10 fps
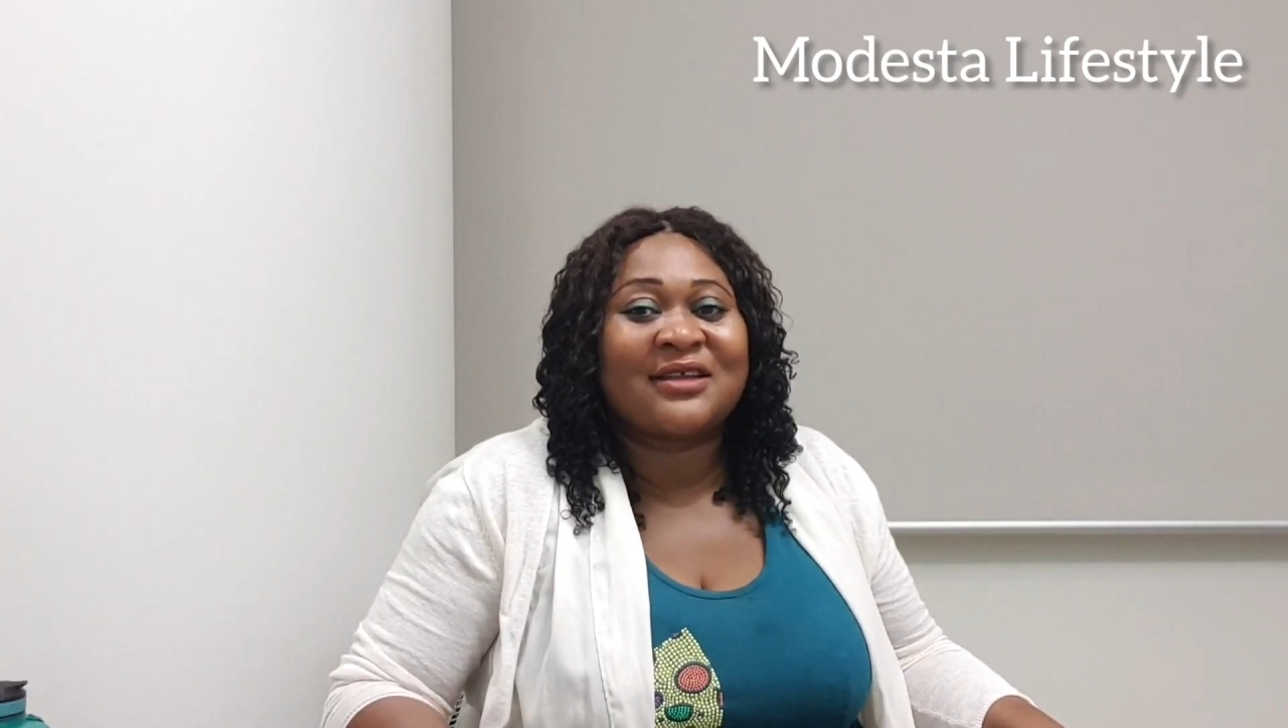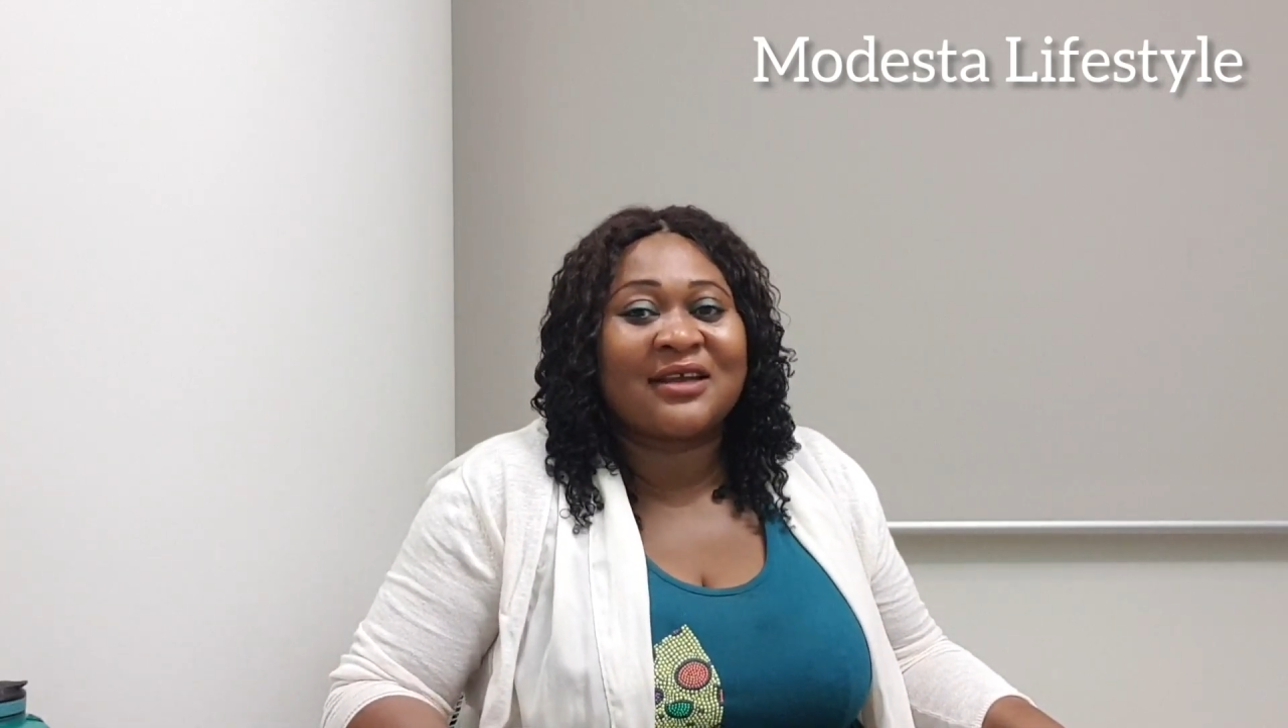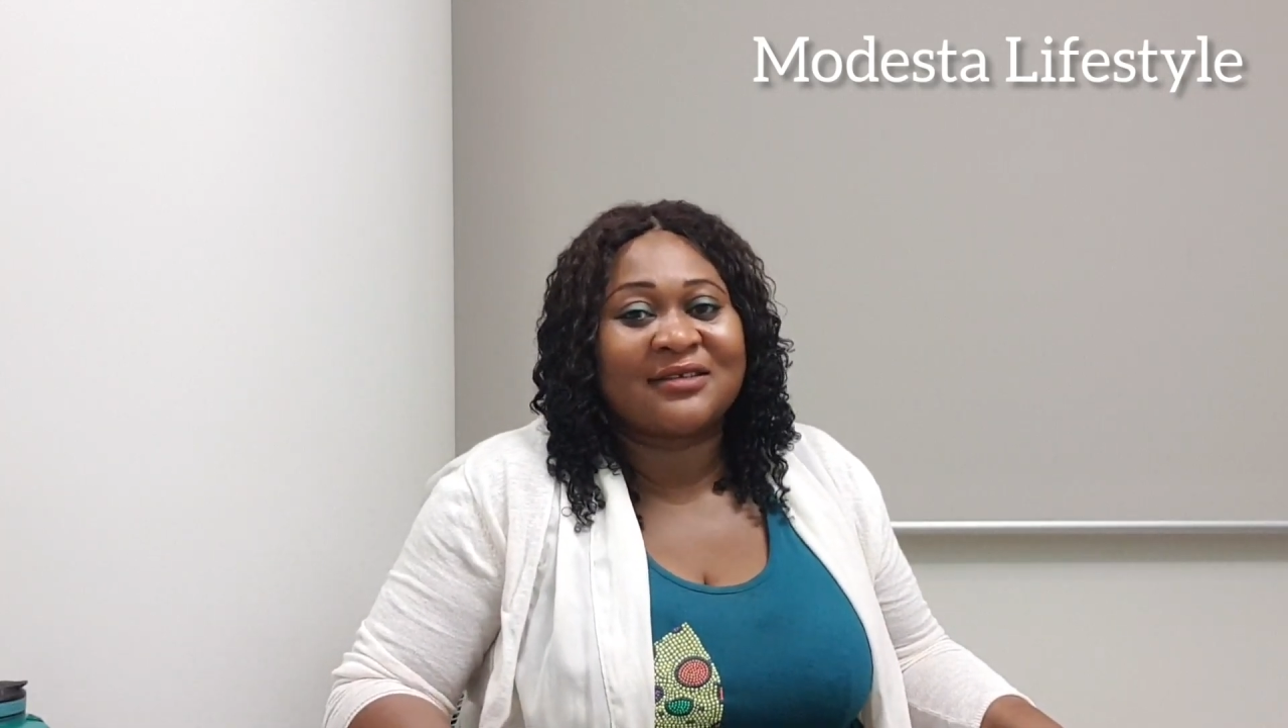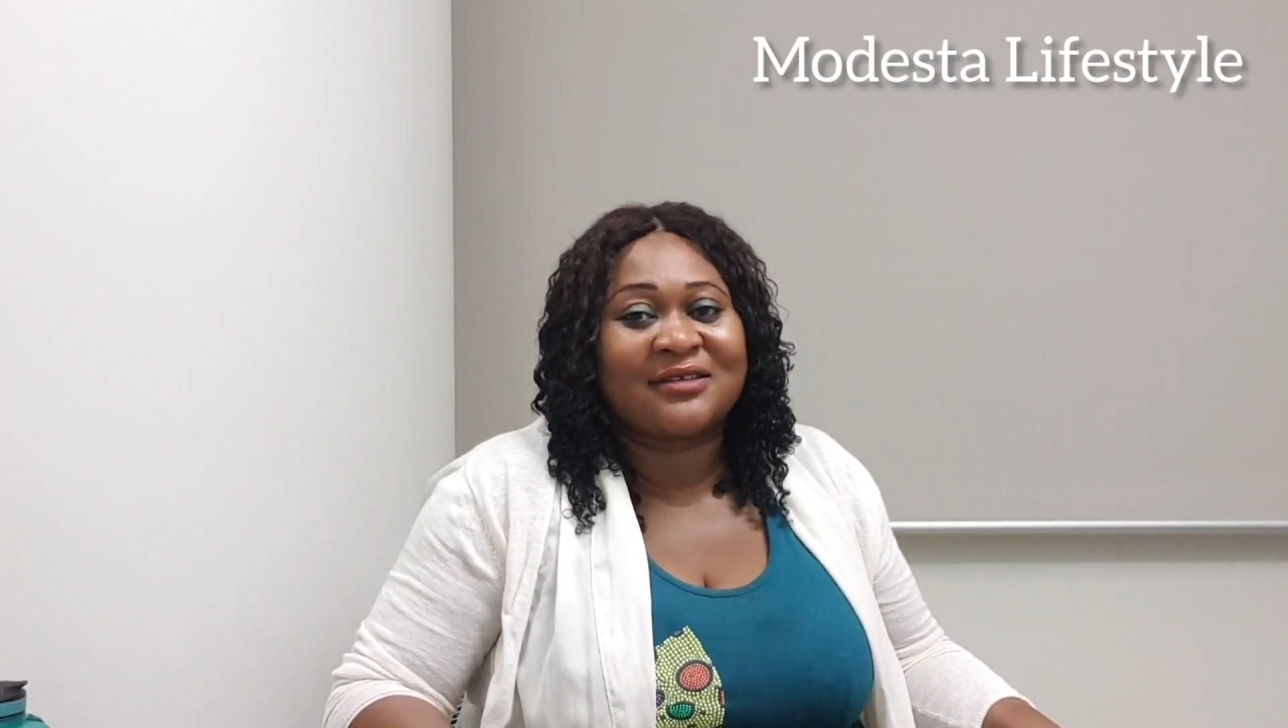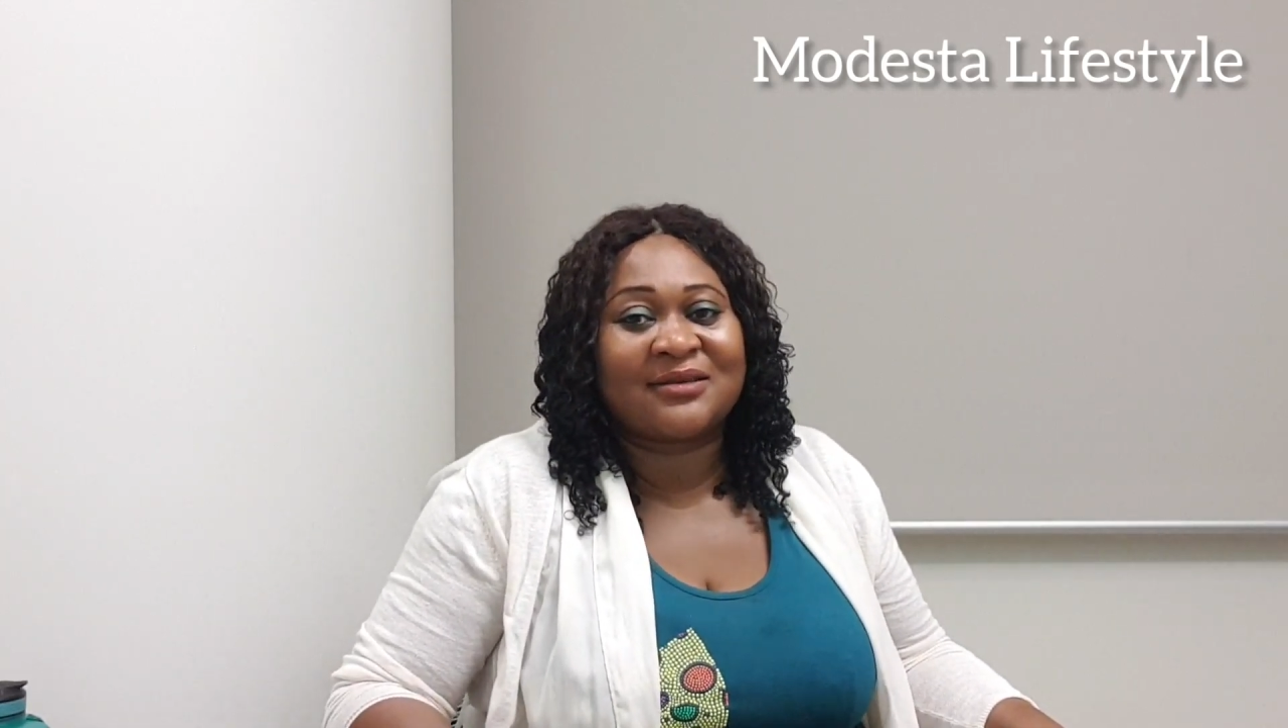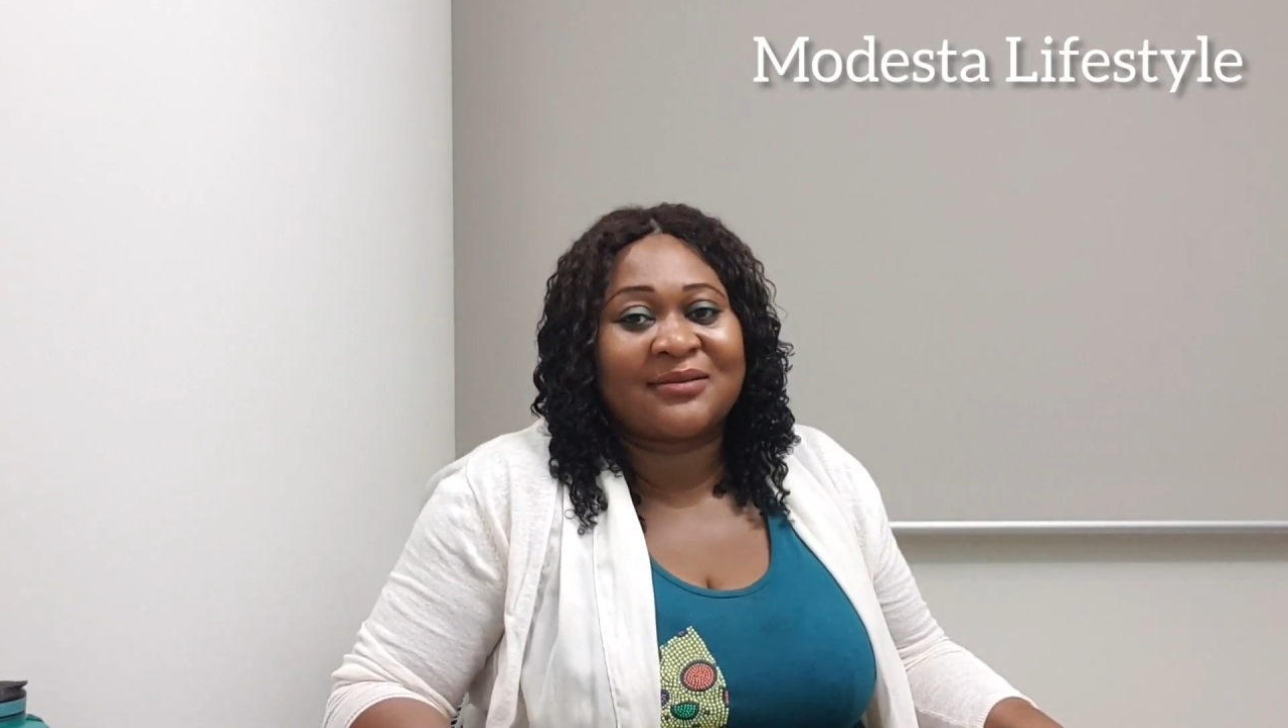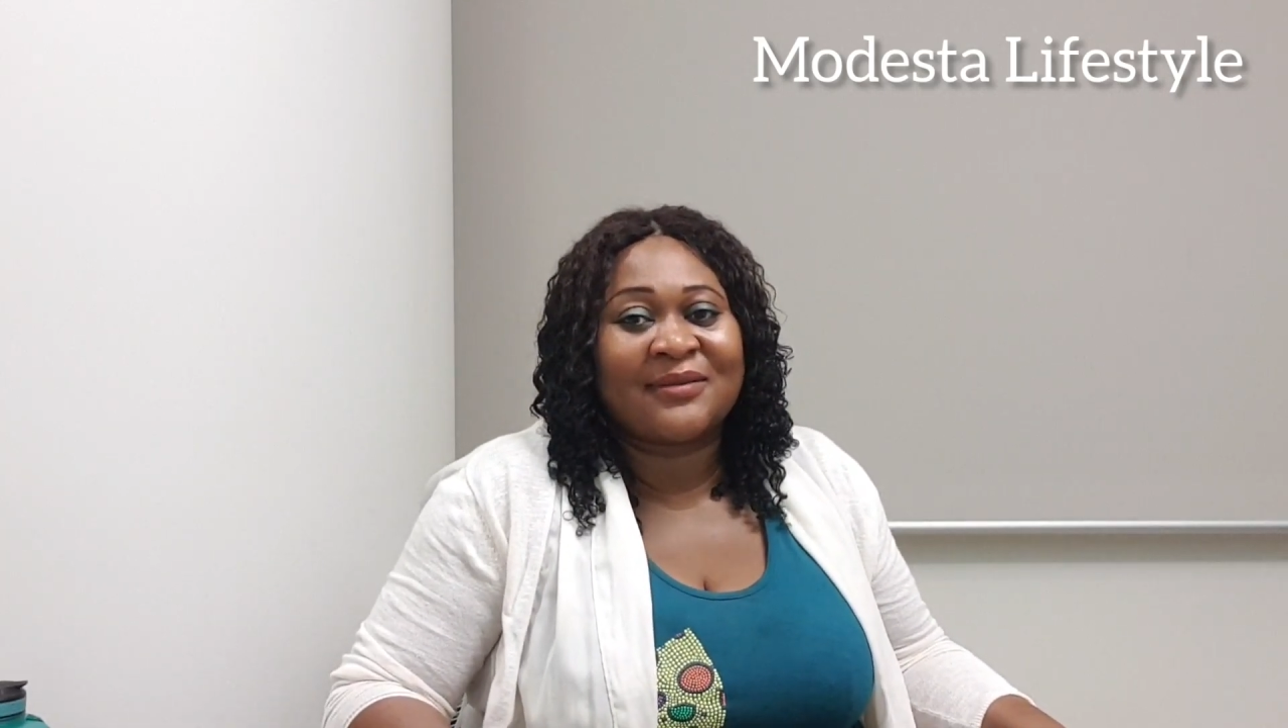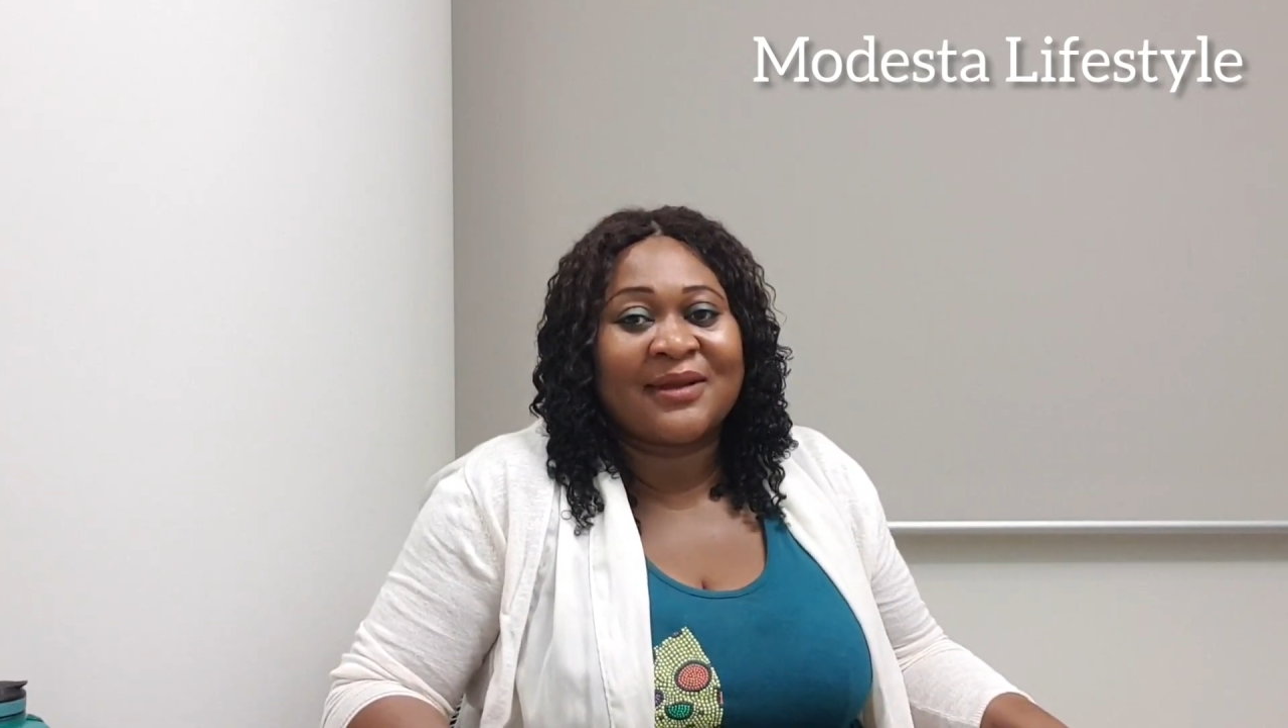things.